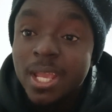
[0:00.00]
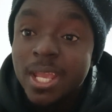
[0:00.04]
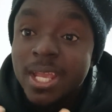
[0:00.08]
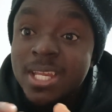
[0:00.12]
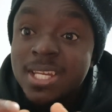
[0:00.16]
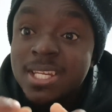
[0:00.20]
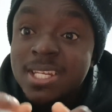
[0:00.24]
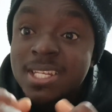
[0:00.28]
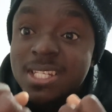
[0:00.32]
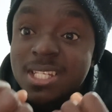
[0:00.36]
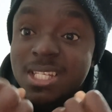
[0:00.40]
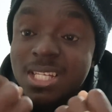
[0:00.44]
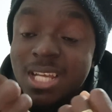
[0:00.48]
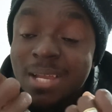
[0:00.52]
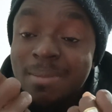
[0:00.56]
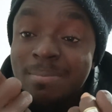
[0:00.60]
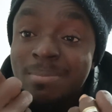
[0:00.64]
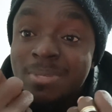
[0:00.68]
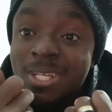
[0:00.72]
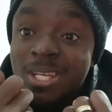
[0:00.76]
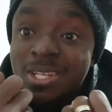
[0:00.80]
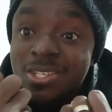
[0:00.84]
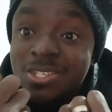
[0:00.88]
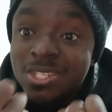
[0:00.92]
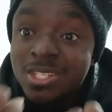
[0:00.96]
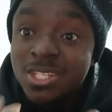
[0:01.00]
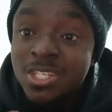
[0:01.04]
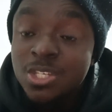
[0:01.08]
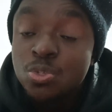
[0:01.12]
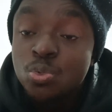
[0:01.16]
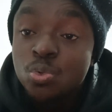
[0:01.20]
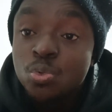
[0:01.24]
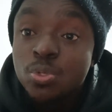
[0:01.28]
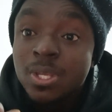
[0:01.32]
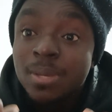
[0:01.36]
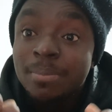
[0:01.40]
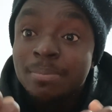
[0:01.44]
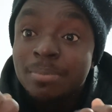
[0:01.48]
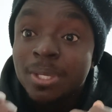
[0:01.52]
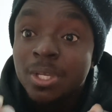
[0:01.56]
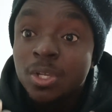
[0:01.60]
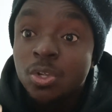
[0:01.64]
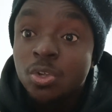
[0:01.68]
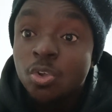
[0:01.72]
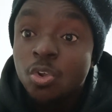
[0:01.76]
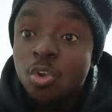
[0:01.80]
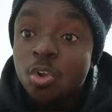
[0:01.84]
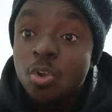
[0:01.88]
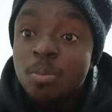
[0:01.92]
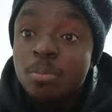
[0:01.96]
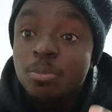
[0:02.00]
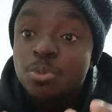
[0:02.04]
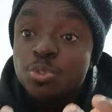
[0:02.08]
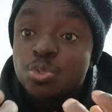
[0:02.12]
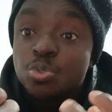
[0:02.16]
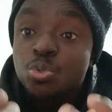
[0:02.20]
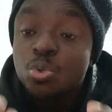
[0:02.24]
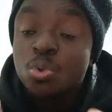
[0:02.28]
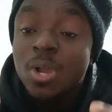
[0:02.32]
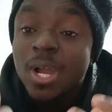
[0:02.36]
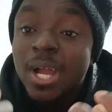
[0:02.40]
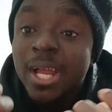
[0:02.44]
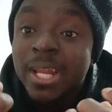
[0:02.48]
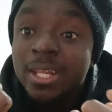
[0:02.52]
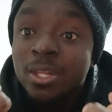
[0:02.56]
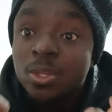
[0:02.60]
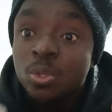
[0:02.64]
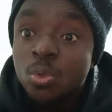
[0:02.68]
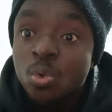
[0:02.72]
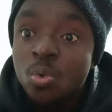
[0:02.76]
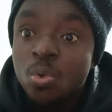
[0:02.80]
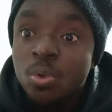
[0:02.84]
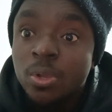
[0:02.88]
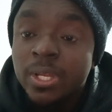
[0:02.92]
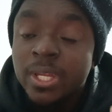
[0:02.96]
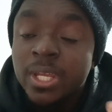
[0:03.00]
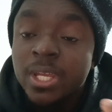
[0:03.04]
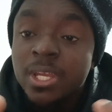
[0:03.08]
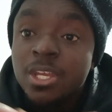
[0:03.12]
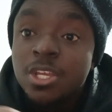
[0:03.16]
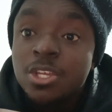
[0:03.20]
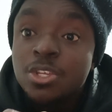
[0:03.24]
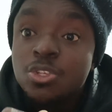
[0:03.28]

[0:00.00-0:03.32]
Anytime they see you, they become so annoyed,